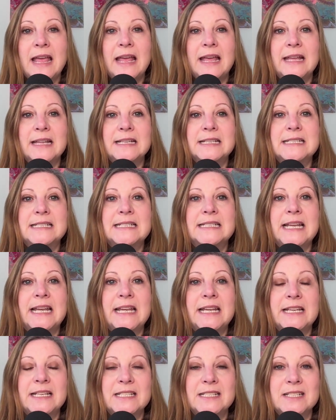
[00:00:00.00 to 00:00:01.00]
and
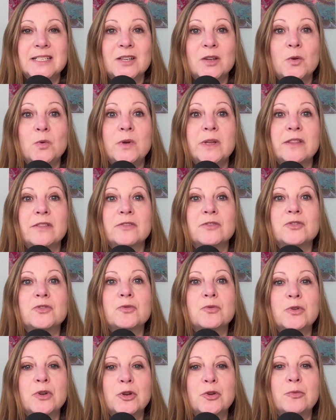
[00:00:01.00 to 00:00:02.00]
date with
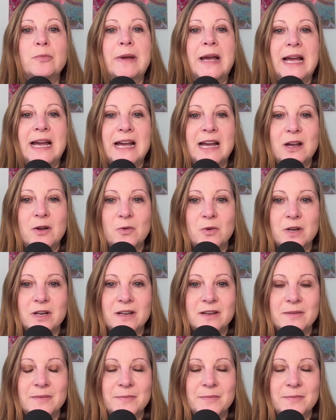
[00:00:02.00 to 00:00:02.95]
true power.